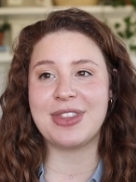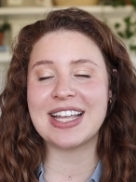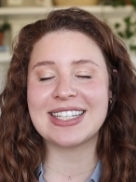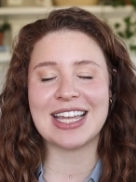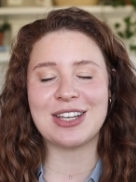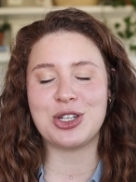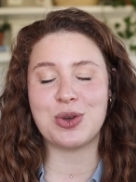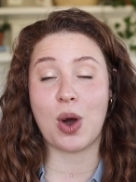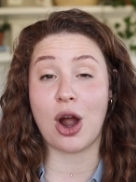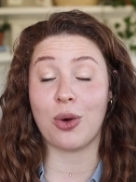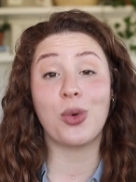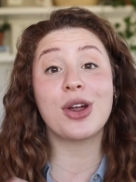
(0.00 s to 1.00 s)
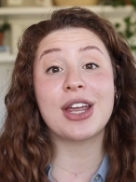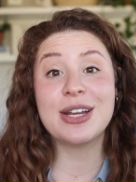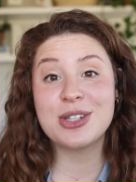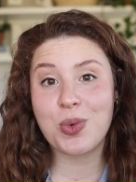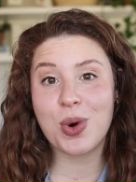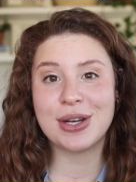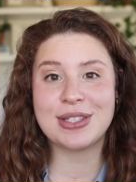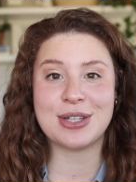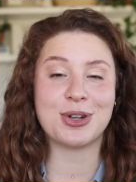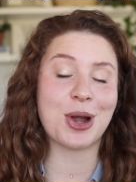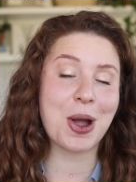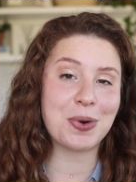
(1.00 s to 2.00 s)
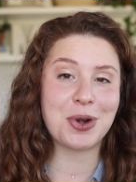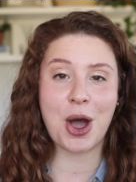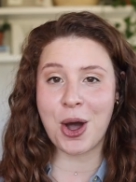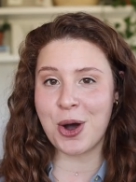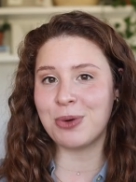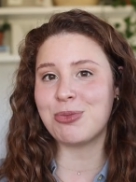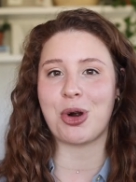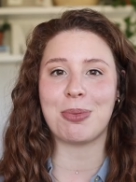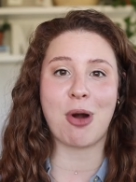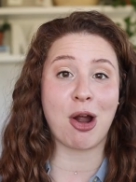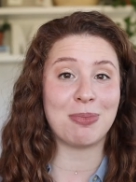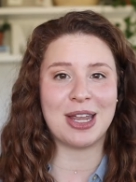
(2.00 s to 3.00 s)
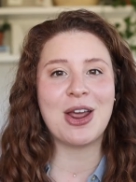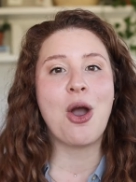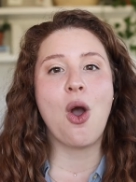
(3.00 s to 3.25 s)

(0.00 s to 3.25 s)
things that you are working towards in your own home or apartment